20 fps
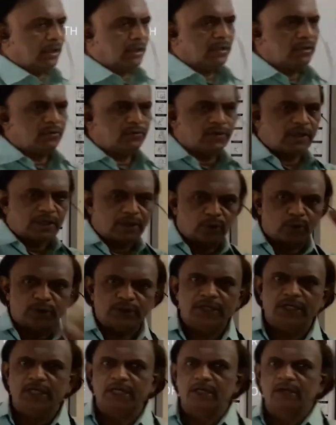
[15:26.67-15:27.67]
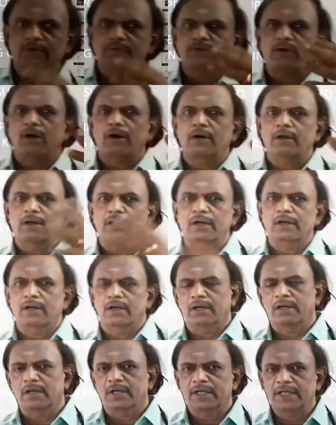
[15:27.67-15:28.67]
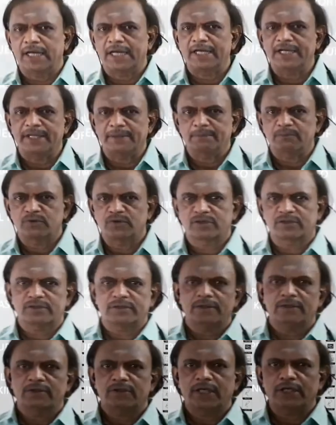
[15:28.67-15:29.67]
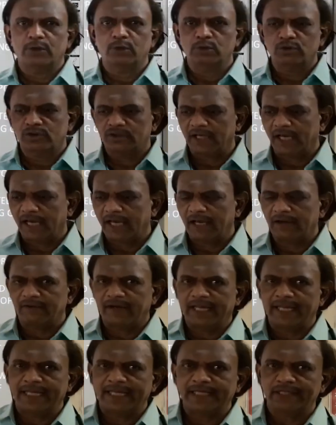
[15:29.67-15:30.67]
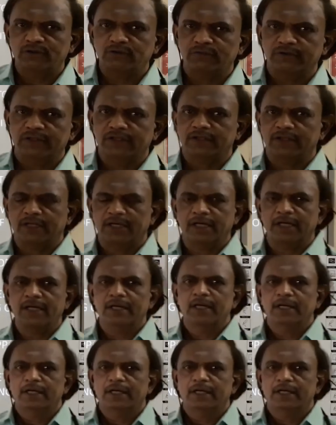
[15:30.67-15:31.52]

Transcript: is a routine of all kingdoms. They used to have alliance with the